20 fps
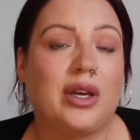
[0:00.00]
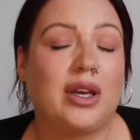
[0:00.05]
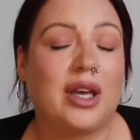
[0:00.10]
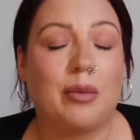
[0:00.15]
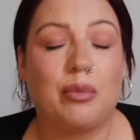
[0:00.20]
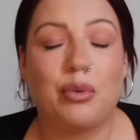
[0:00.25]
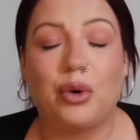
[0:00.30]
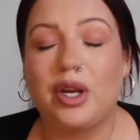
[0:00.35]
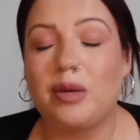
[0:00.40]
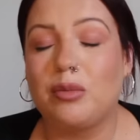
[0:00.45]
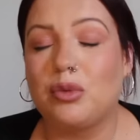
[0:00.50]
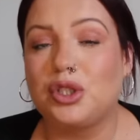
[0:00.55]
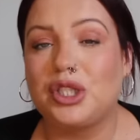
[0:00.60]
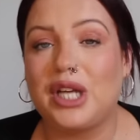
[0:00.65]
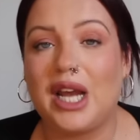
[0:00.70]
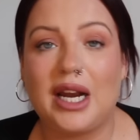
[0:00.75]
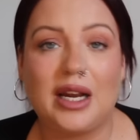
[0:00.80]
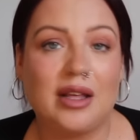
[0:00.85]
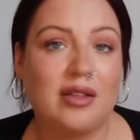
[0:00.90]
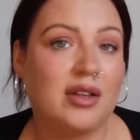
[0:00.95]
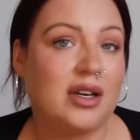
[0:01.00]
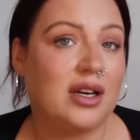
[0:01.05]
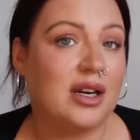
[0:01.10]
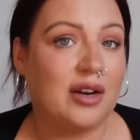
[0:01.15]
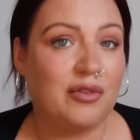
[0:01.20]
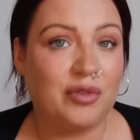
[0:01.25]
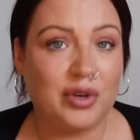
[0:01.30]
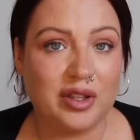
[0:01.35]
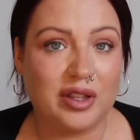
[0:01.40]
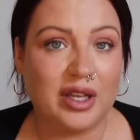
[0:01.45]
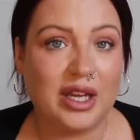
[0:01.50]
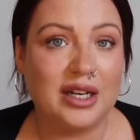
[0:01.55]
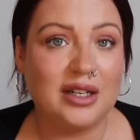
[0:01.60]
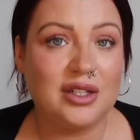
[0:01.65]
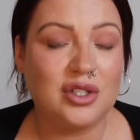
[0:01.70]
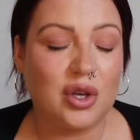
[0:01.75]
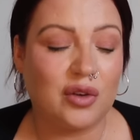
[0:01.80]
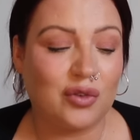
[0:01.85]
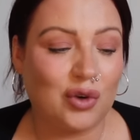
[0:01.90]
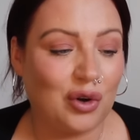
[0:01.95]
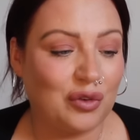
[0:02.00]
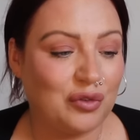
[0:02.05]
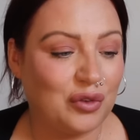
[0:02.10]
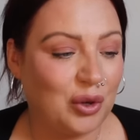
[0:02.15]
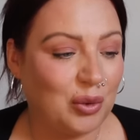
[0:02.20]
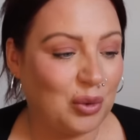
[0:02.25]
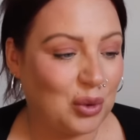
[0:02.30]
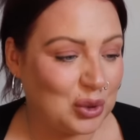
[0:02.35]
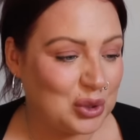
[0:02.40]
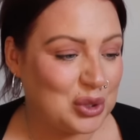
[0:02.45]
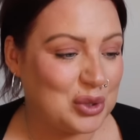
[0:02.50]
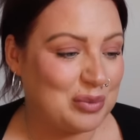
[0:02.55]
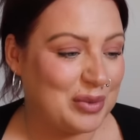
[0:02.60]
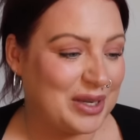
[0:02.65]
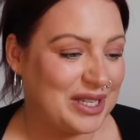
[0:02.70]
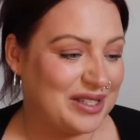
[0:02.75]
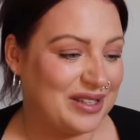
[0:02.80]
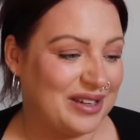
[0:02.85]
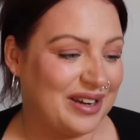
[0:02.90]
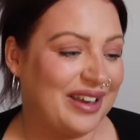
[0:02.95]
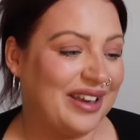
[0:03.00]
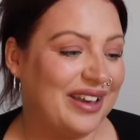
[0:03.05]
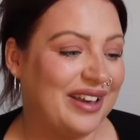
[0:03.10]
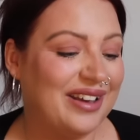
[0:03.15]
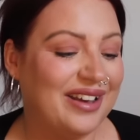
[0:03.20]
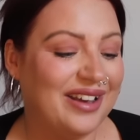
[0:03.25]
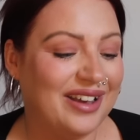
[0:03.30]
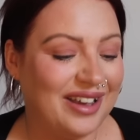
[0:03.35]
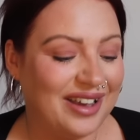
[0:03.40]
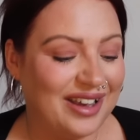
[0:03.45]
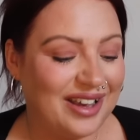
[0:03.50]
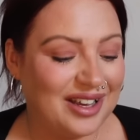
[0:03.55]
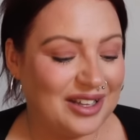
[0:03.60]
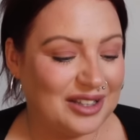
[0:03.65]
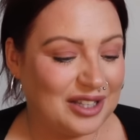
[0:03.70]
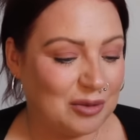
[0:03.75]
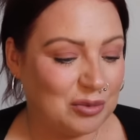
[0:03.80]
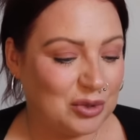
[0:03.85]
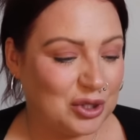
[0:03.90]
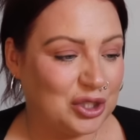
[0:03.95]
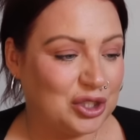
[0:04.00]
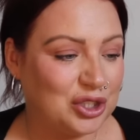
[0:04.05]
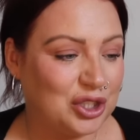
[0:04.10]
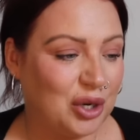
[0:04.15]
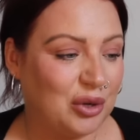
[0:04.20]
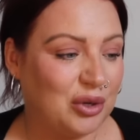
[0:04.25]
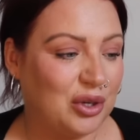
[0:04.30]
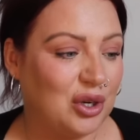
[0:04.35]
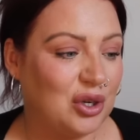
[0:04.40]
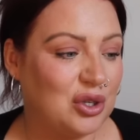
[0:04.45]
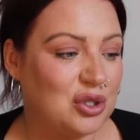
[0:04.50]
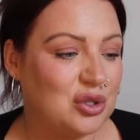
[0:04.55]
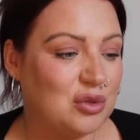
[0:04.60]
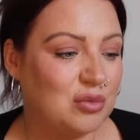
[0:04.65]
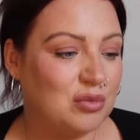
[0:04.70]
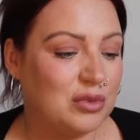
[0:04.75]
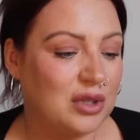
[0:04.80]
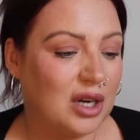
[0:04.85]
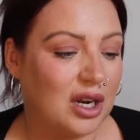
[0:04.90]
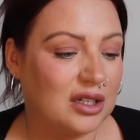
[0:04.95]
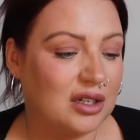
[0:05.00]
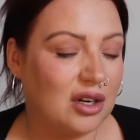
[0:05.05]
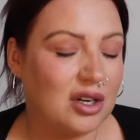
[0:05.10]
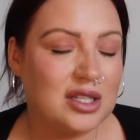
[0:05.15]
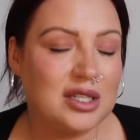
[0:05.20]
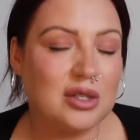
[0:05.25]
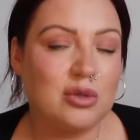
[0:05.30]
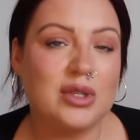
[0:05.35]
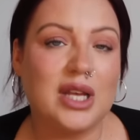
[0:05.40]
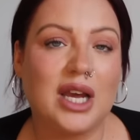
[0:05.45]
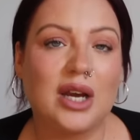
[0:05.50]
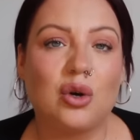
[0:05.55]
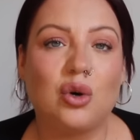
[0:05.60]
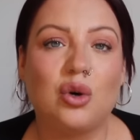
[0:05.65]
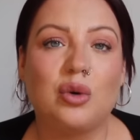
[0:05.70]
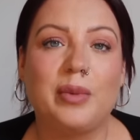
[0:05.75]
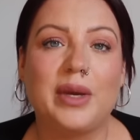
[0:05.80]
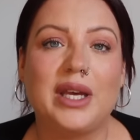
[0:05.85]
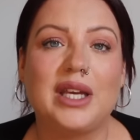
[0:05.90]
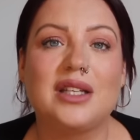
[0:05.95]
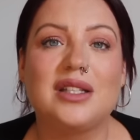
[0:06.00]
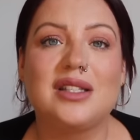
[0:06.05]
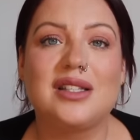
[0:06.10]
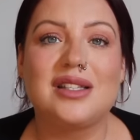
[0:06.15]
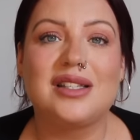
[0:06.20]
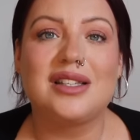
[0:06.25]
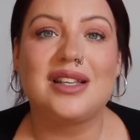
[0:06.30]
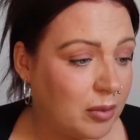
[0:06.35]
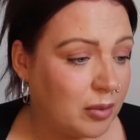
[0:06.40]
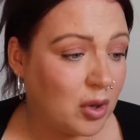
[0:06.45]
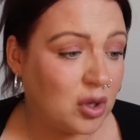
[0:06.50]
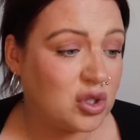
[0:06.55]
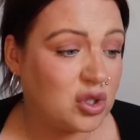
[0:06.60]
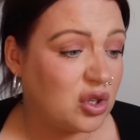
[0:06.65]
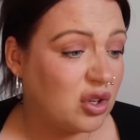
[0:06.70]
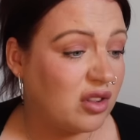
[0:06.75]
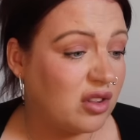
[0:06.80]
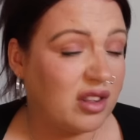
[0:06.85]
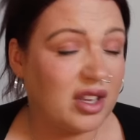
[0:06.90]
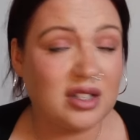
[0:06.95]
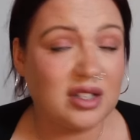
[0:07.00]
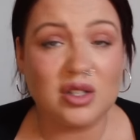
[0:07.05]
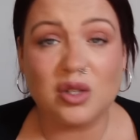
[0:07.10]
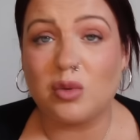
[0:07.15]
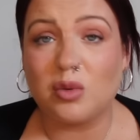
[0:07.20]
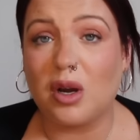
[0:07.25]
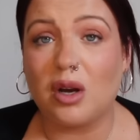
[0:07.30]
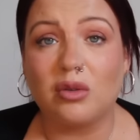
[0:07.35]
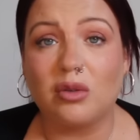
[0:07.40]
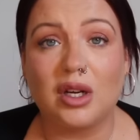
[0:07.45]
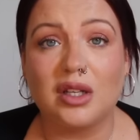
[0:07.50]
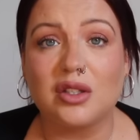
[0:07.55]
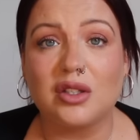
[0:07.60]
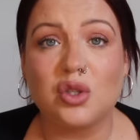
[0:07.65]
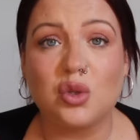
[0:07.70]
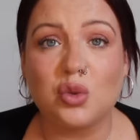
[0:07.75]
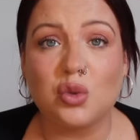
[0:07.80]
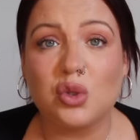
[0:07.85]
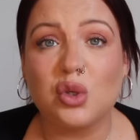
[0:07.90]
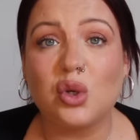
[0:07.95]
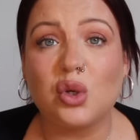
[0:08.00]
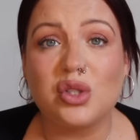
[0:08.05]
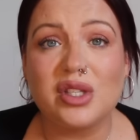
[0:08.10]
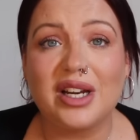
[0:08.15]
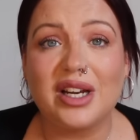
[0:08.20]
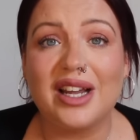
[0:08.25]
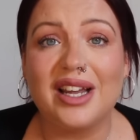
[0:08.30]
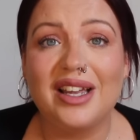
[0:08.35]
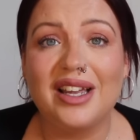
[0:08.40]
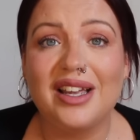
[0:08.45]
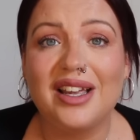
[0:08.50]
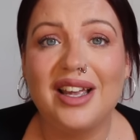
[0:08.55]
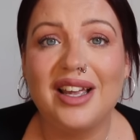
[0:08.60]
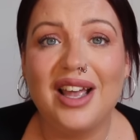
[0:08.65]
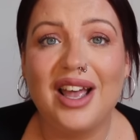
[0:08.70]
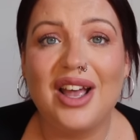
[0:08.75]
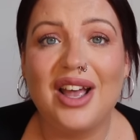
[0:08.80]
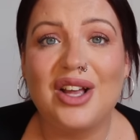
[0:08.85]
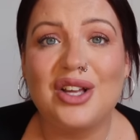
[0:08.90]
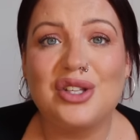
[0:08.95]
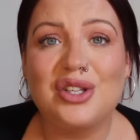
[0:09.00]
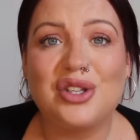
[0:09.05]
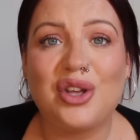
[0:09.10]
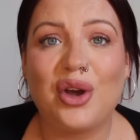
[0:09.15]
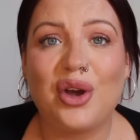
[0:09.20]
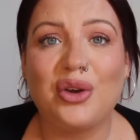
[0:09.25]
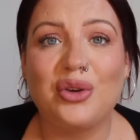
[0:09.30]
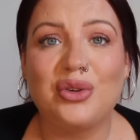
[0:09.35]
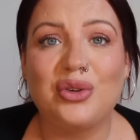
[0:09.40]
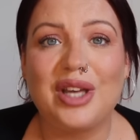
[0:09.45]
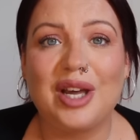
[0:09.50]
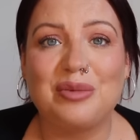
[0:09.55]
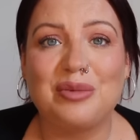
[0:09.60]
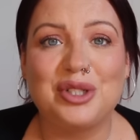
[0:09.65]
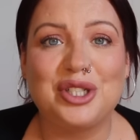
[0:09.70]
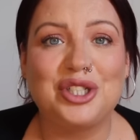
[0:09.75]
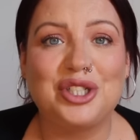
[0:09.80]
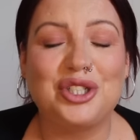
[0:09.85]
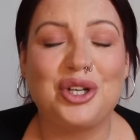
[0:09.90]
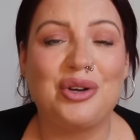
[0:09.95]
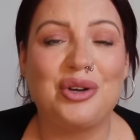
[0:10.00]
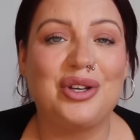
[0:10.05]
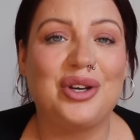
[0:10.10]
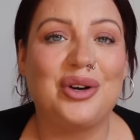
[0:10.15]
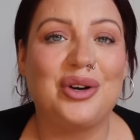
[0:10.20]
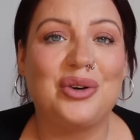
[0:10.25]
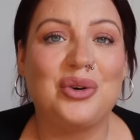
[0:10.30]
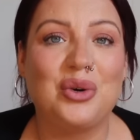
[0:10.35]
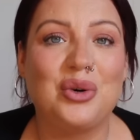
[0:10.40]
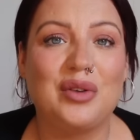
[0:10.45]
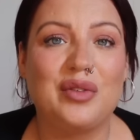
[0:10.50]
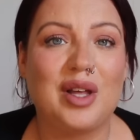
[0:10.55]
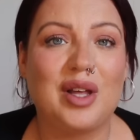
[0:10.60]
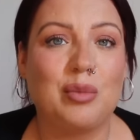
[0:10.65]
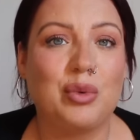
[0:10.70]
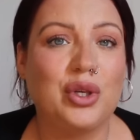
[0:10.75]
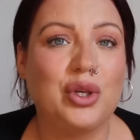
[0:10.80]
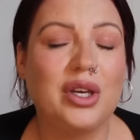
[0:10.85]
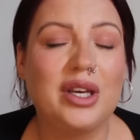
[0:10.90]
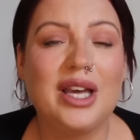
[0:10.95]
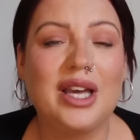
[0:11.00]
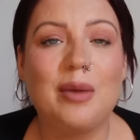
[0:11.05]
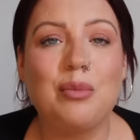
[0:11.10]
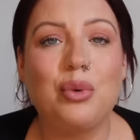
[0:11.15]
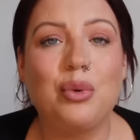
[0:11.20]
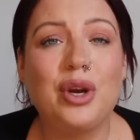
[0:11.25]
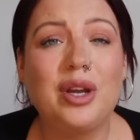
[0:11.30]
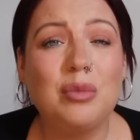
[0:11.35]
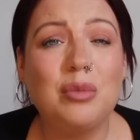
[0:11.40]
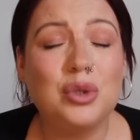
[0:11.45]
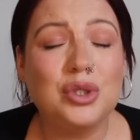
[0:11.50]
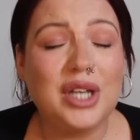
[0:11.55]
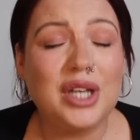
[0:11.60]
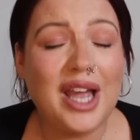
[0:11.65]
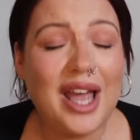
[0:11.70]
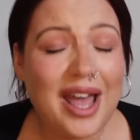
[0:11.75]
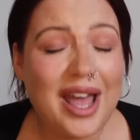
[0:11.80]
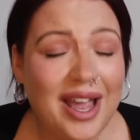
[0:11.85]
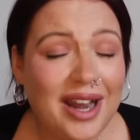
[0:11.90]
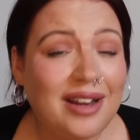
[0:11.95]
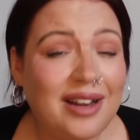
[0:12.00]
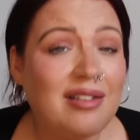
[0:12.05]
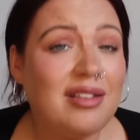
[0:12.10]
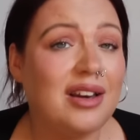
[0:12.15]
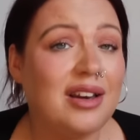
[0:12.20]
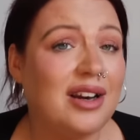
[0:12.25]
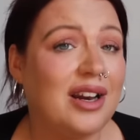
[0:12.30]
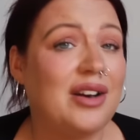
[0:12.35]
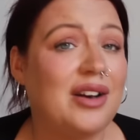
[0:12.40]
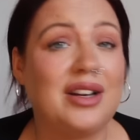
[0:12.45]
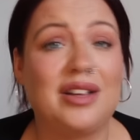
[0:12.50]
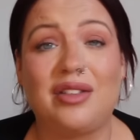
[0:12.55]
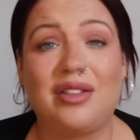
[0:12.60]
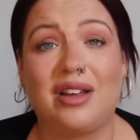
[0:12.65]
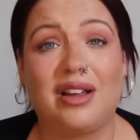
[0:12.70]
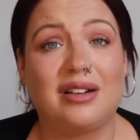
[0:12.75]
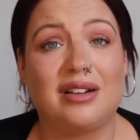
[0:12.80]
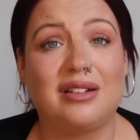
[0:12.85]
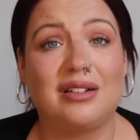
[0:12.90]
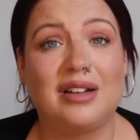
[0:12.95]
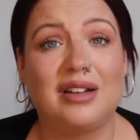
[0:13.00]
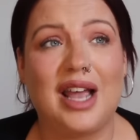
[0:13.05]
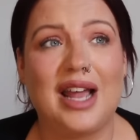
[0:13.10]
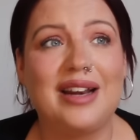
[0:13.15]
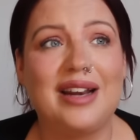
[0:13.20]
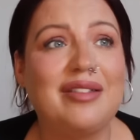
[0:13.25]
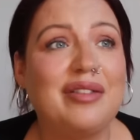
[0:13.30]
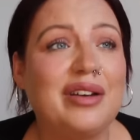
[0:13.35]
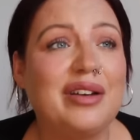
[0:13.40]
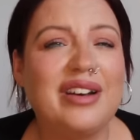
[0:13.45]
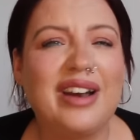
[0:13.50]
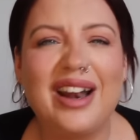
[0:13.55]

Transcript: you can get pretty much anything and everything. So I've got a few autumn bits in here. I'm going to show you some like nice little decor bits amongst other things as well. Like, there's all sorts in here, so yeah, I'm going to show you all of that. But you can get pretty much anything and everything at